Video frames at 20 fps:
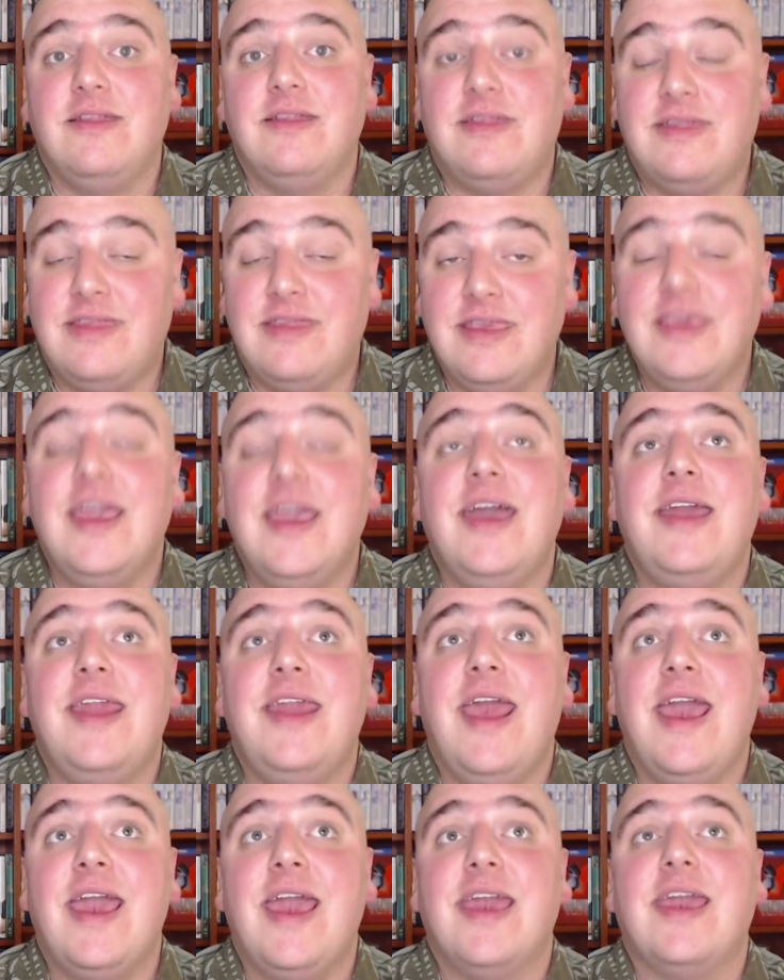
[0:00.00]

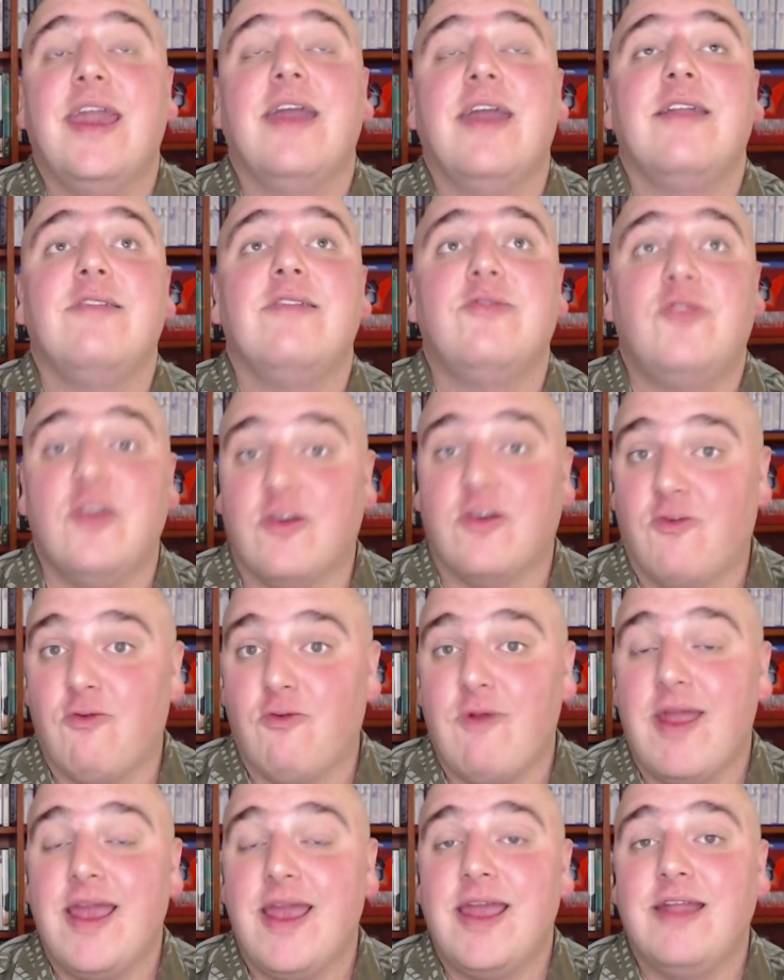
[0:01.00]
DNA
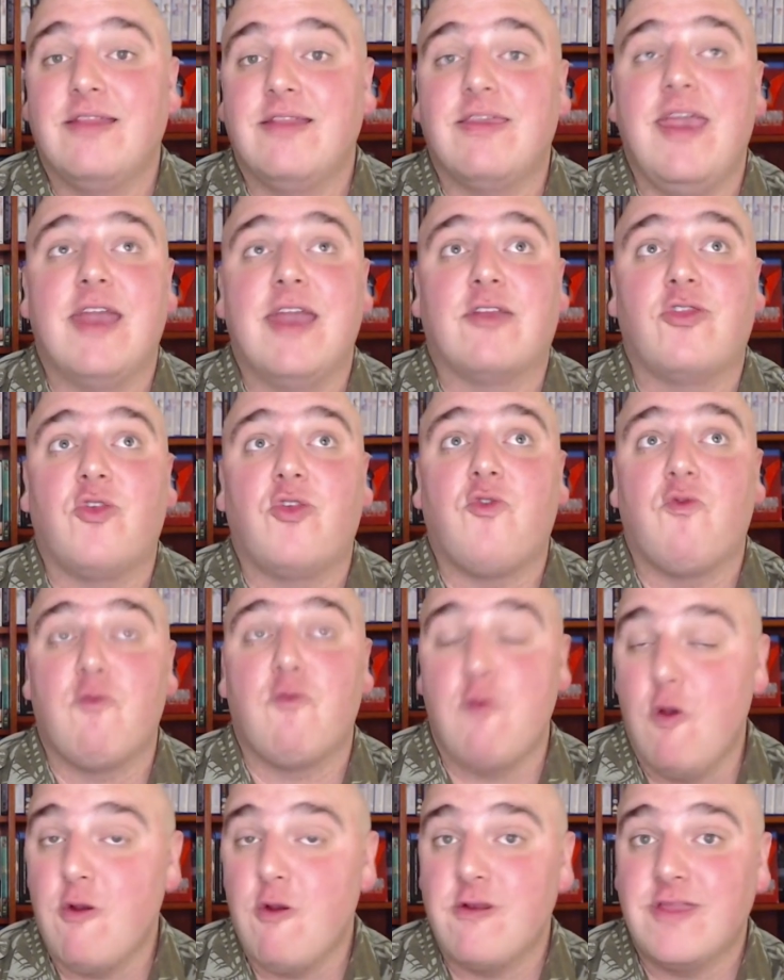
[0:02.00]
degrades
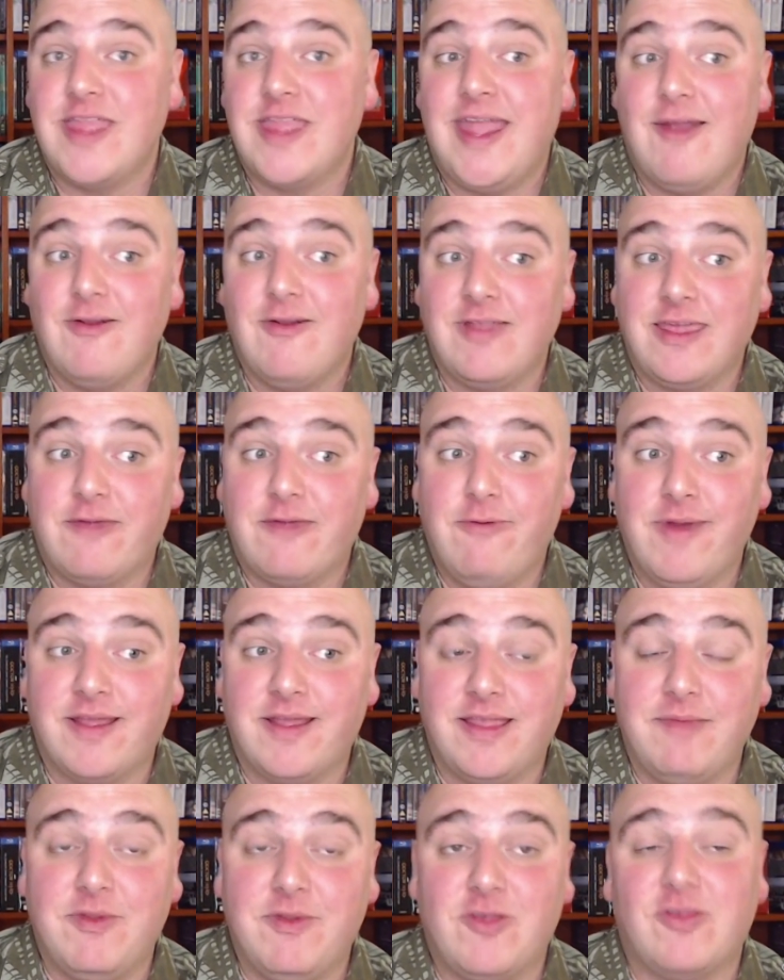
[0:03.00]
extraordinarily quickly,
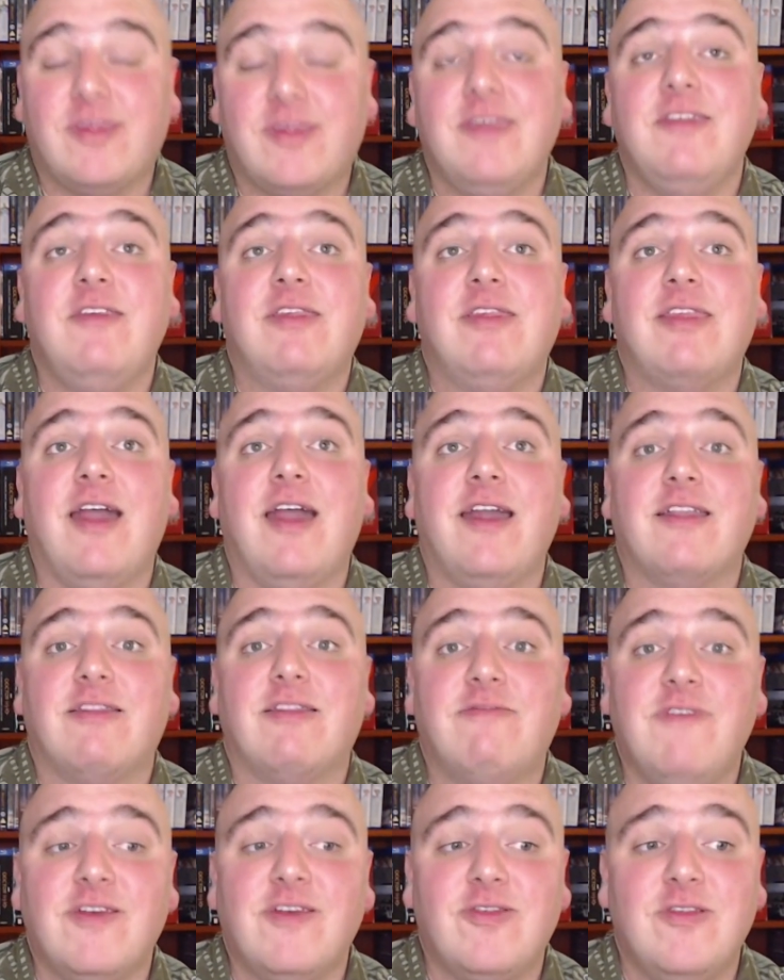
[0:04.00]
but you see these science
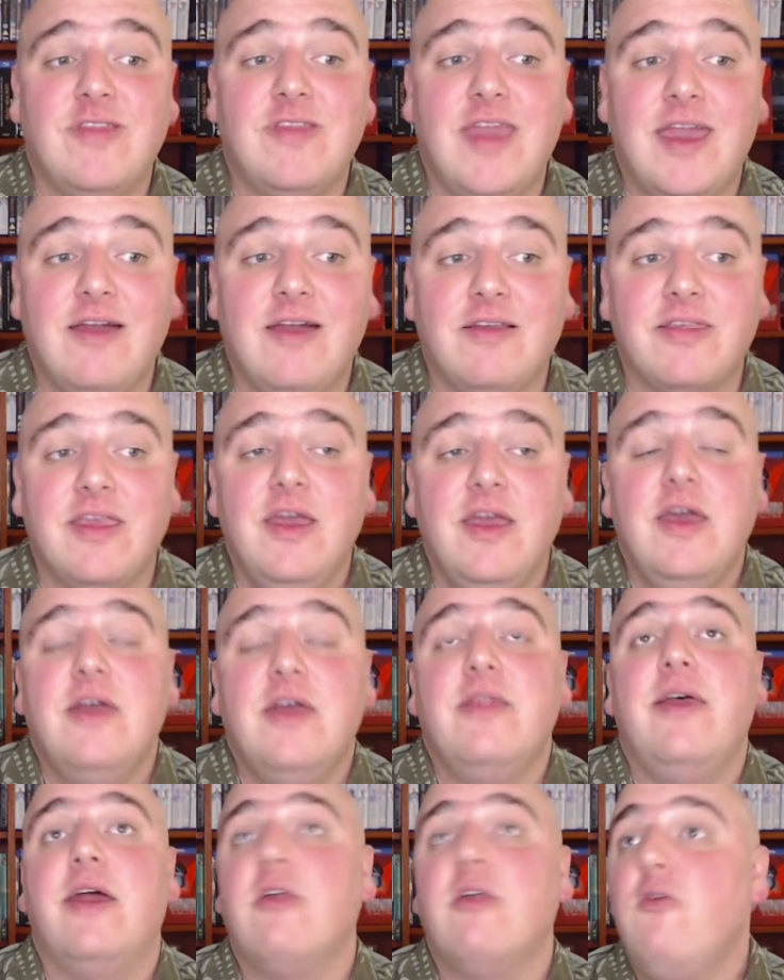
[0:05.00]
fiction tales
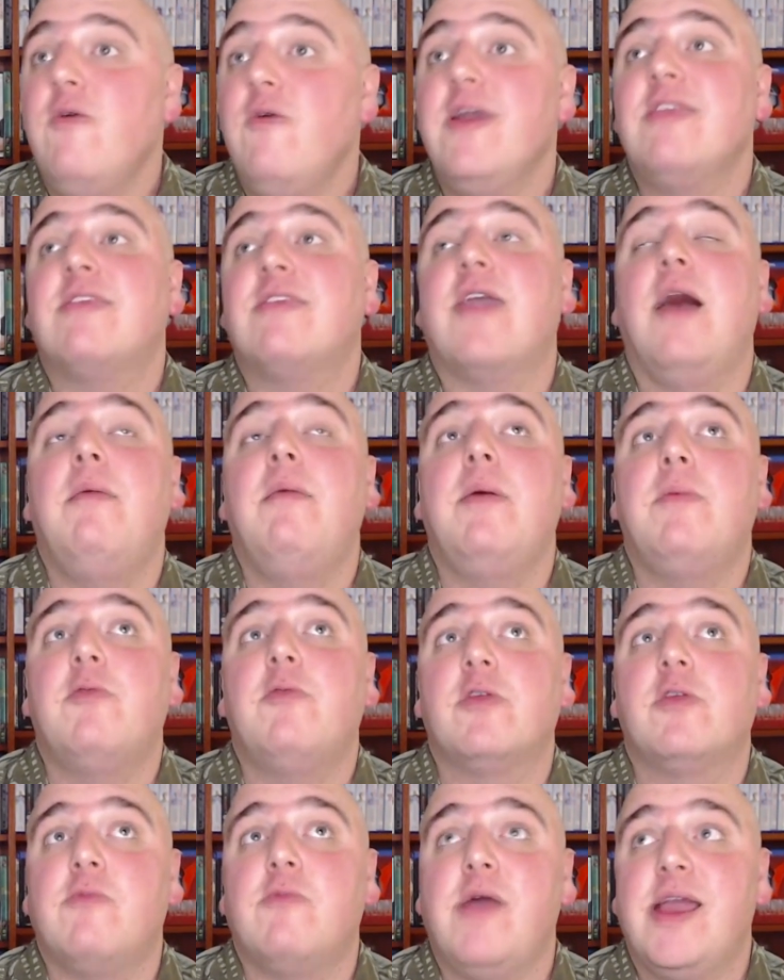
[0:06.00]
that always come up
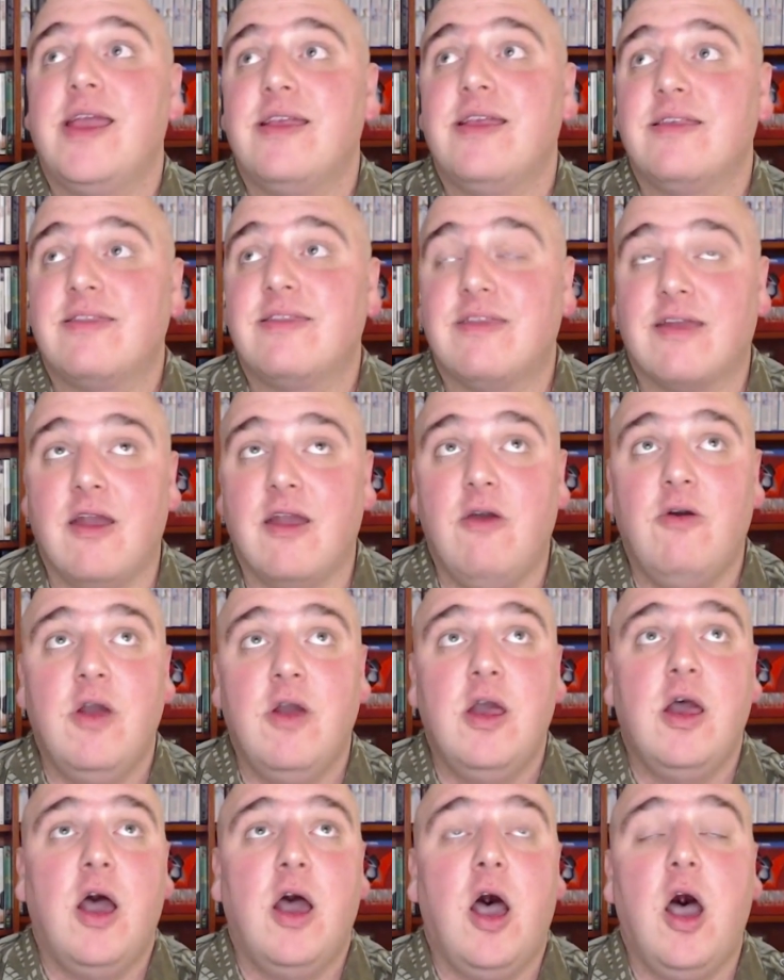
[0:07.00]
with ways to go,
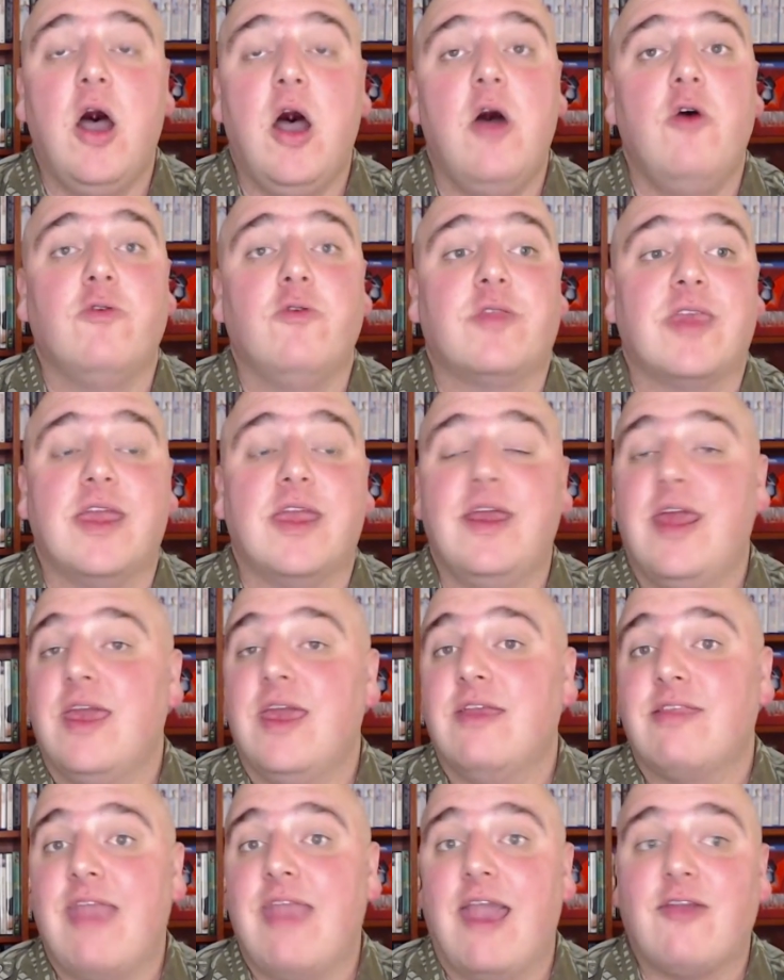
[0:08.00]
oh, DNA
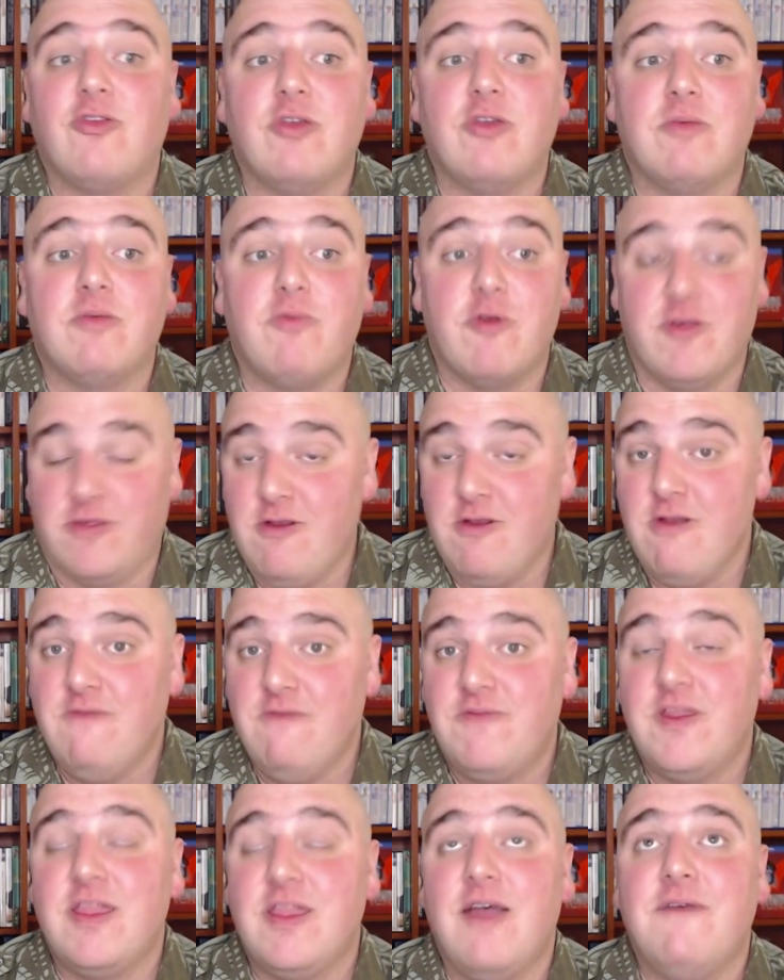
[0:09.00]
is actually preserved
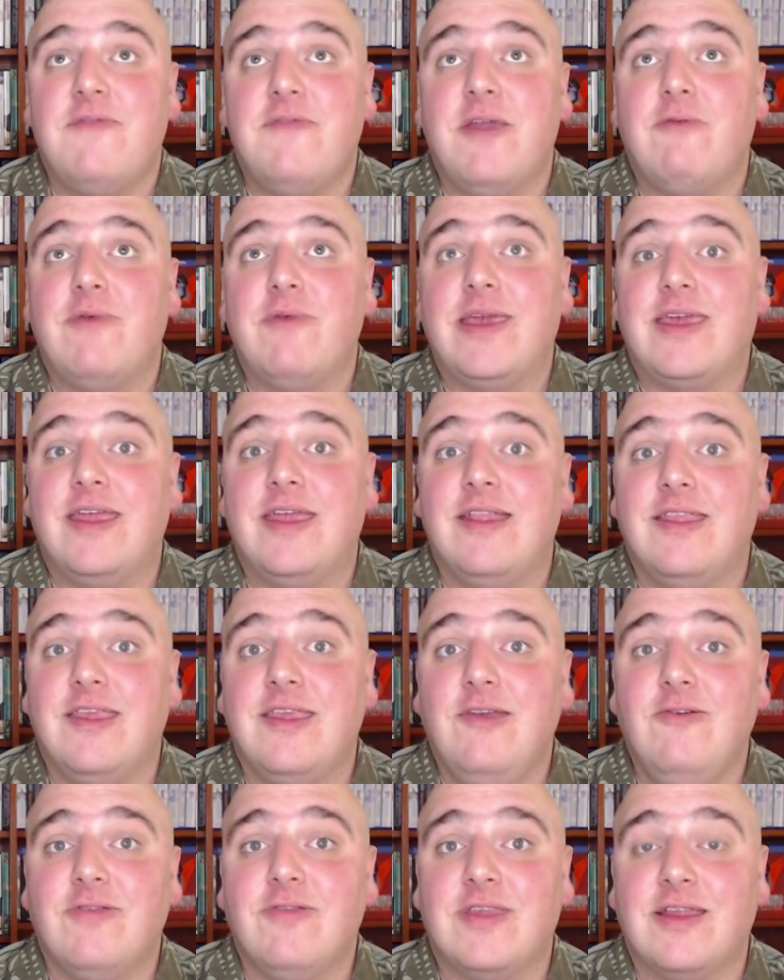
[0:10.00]
enough that we can
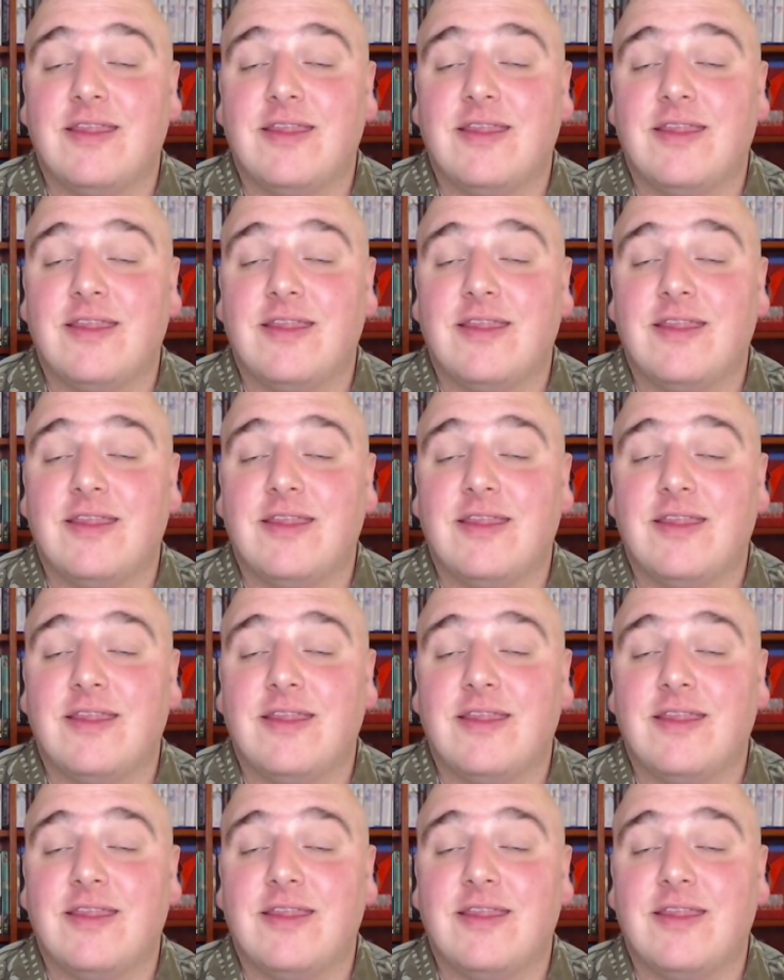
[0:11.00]
use it.